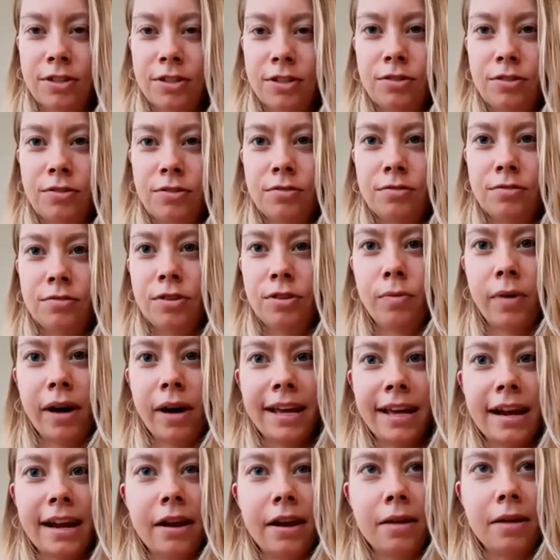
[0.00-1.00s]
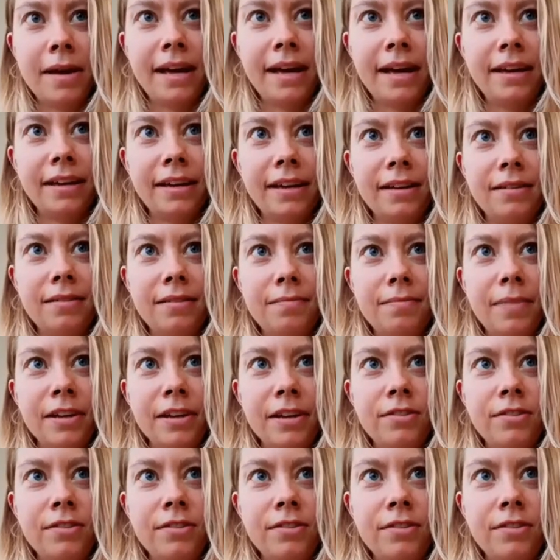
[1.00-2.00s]
You you want to get out of pain, but
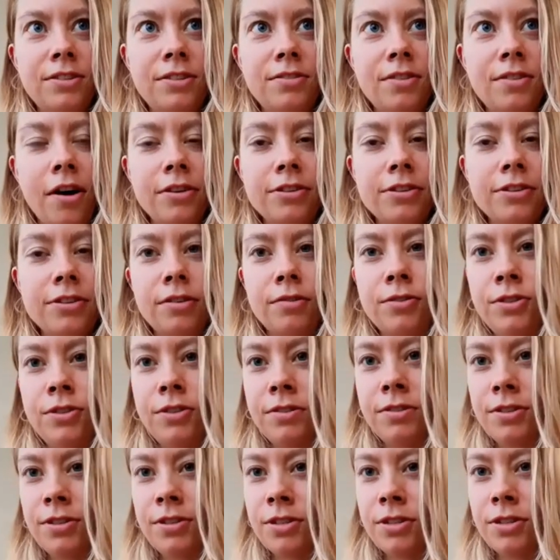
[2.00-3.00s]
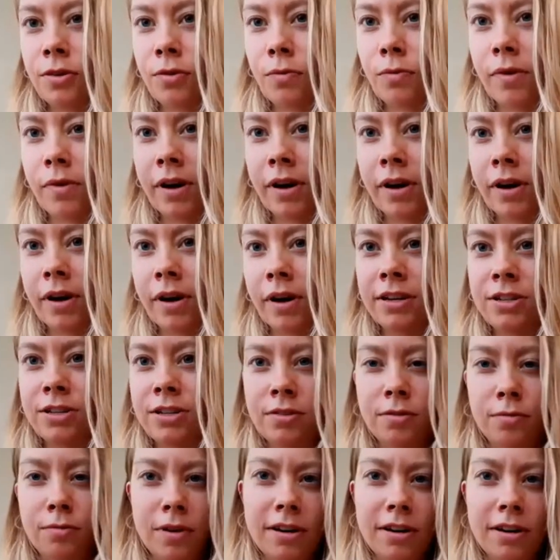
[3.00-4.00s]
you also don't want to do
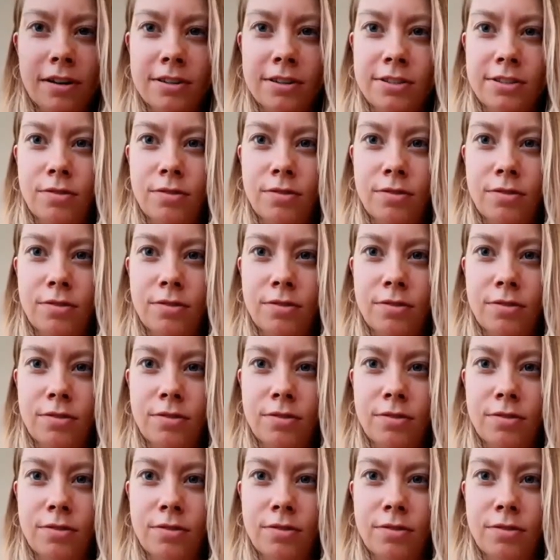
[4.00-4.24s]
the work.